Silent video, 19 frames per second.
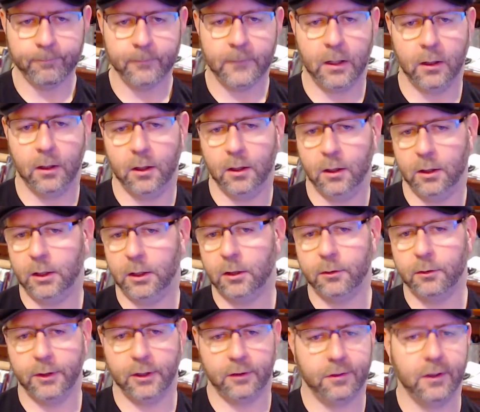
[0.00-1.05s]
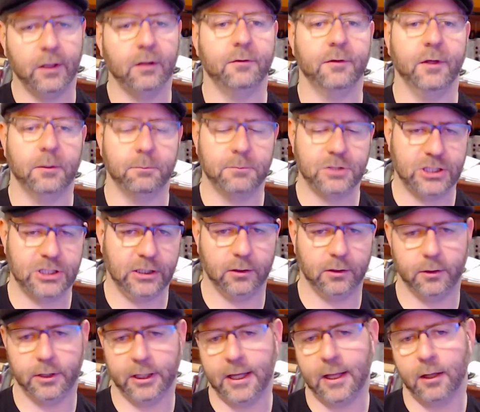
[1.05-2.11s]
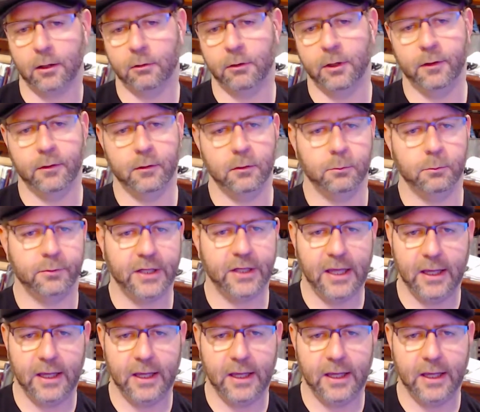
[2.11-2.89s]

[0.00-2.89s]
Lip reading: Including things like machine learning algorithms,